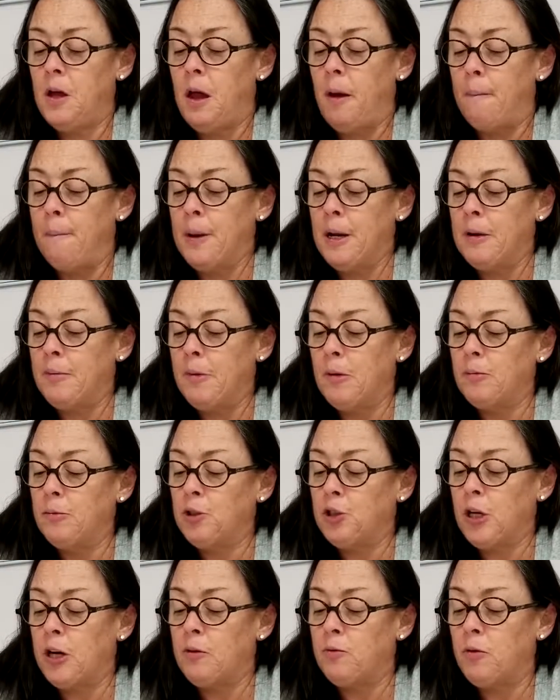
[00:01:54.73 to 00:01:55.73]
Minimum
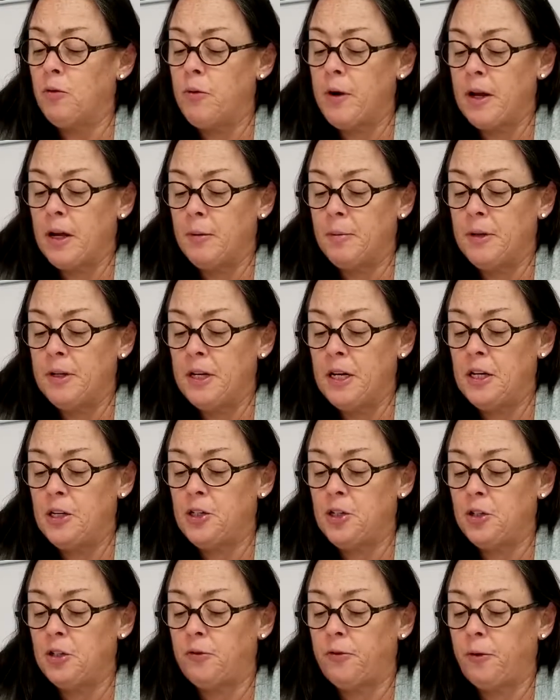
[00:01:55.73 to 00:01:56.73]
general
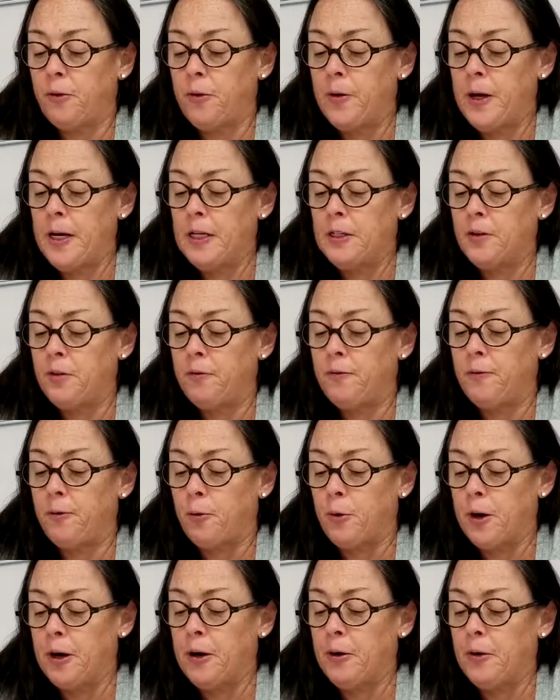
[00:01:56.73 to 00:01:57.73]
recommendations for
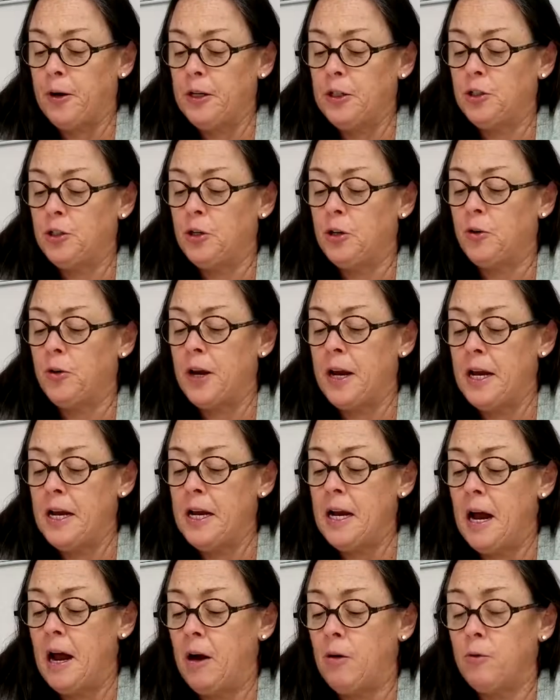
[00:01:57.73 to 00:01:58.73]
aeration are 8
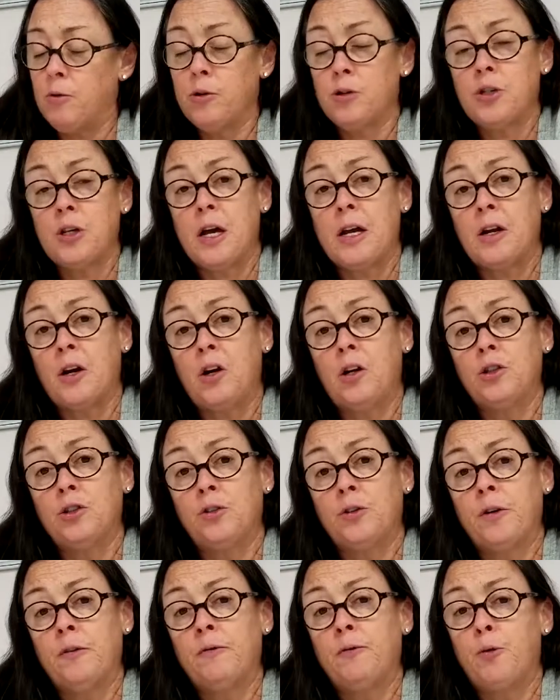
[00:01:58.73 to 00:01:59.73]
hours at
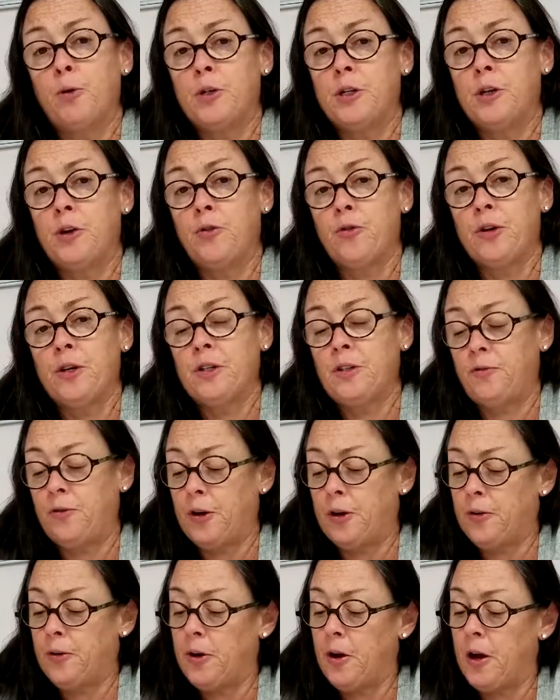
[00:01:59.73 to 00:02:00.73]
140 degrees
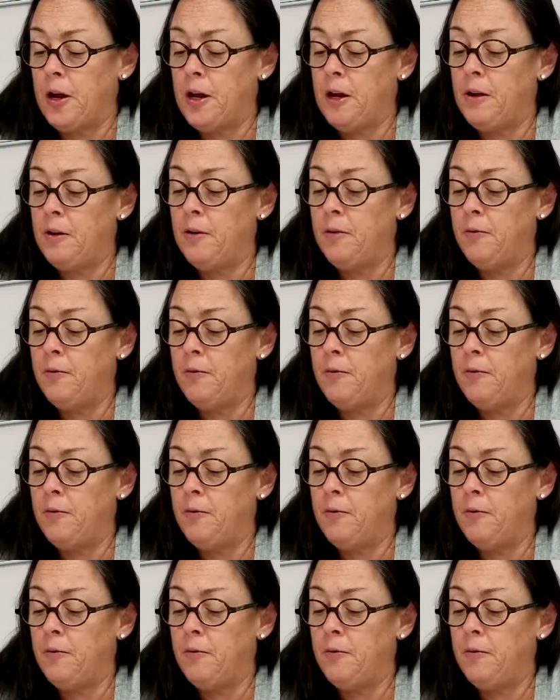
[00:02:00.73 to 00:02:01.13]
Fahrenheit